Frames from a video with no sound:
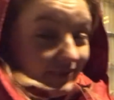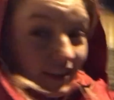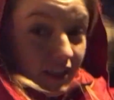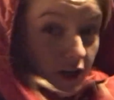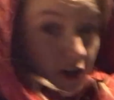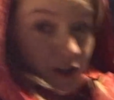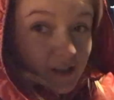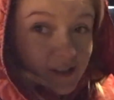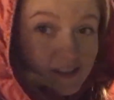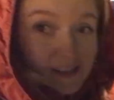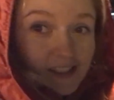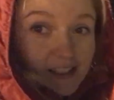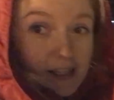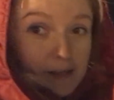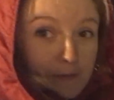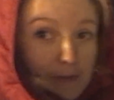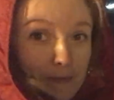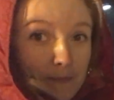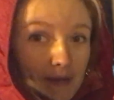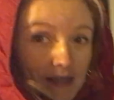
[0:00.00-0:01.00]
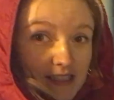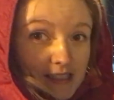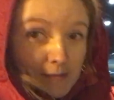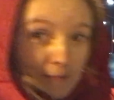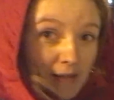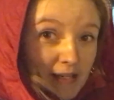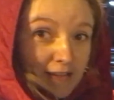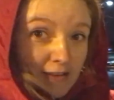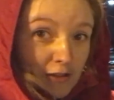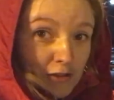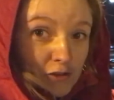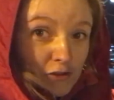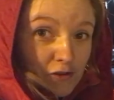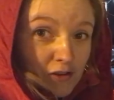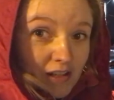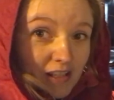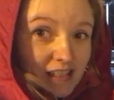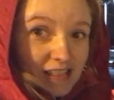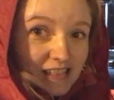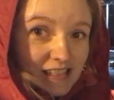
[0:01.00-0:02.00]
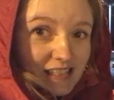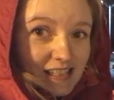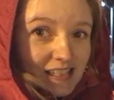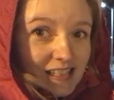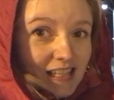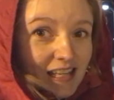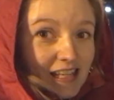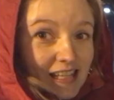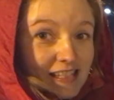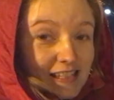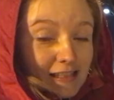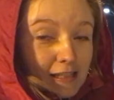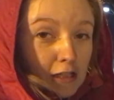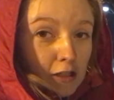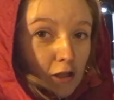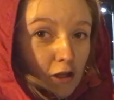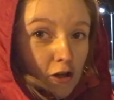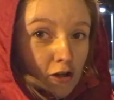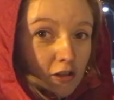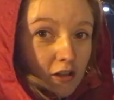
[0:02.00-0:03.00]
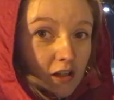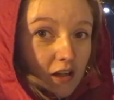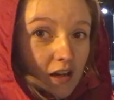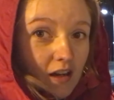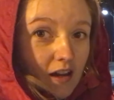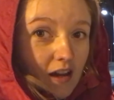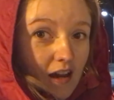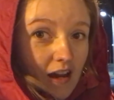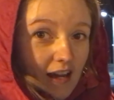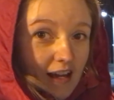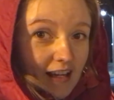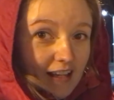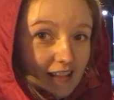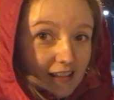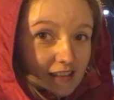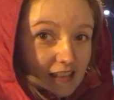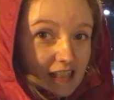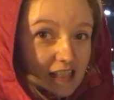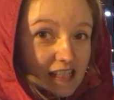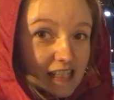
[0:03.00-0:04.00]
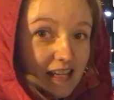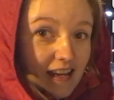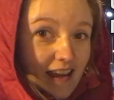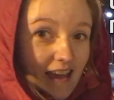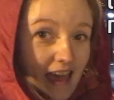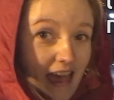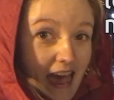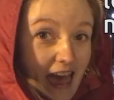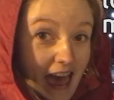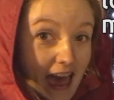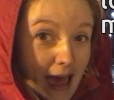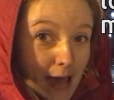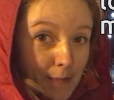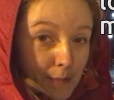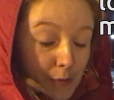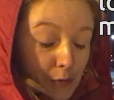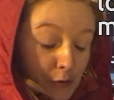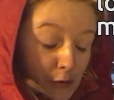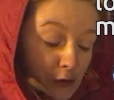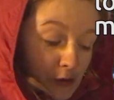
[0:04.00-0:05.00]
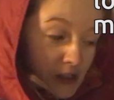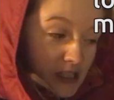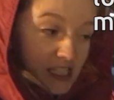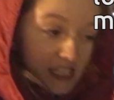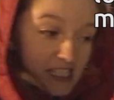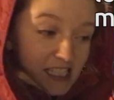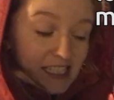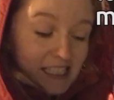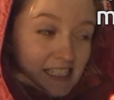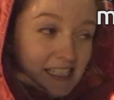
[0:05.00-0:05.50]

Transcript: you can't see it, but basically behind those trees is the Long Island Airport.